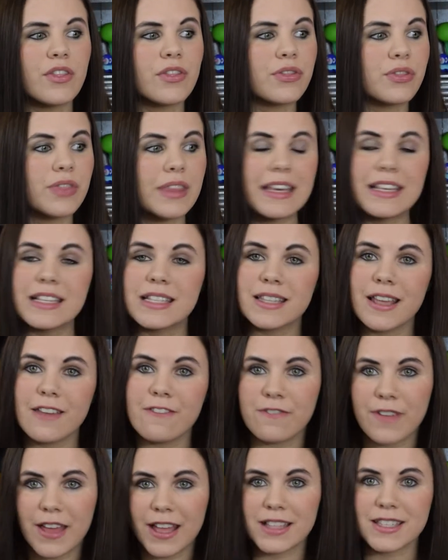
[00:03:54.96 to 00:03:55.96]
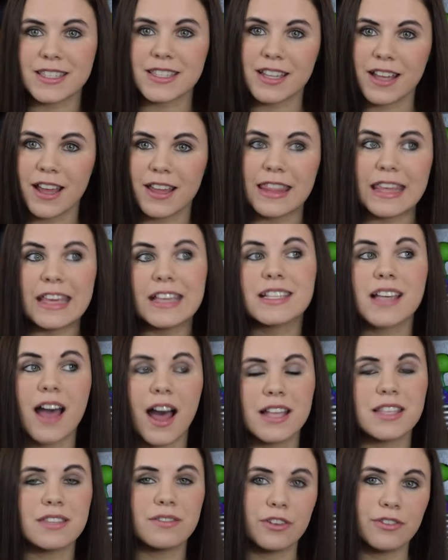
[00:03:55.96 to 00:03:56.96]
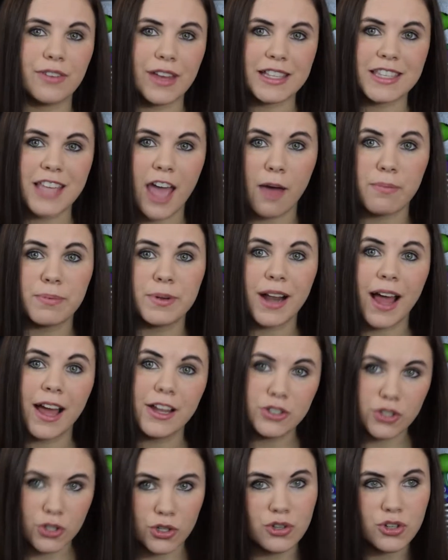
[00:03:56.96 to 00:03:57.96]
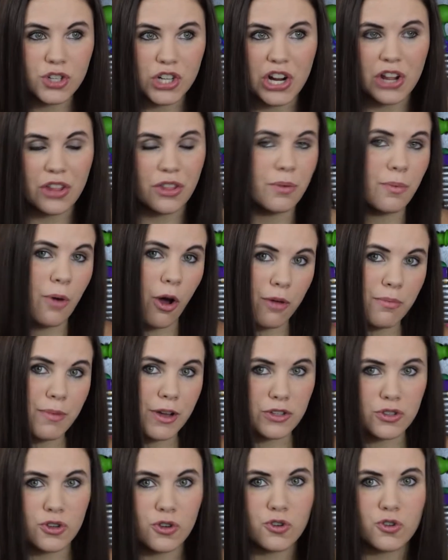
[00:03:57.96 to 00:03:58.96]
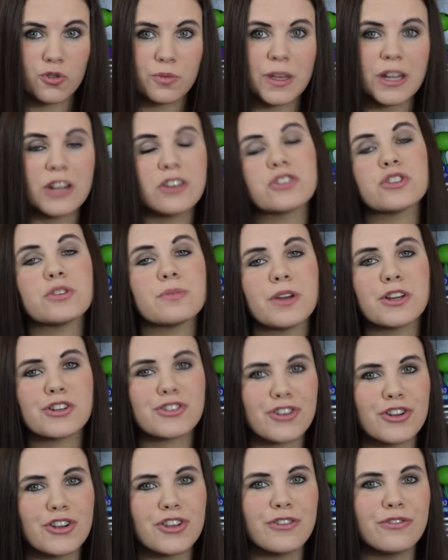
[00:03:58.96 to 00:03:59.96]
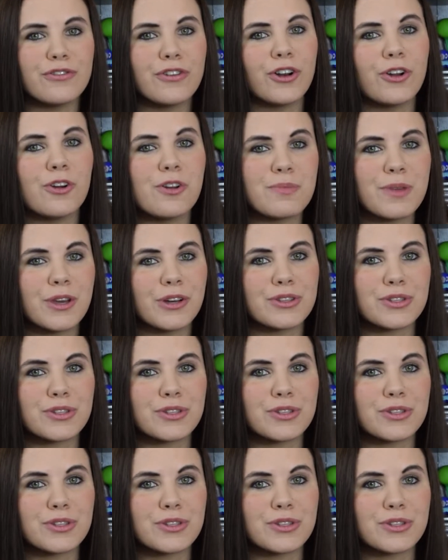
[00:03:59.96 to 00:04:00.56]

these kinds of events happen, I do share them on my social media, so make sure you're following me on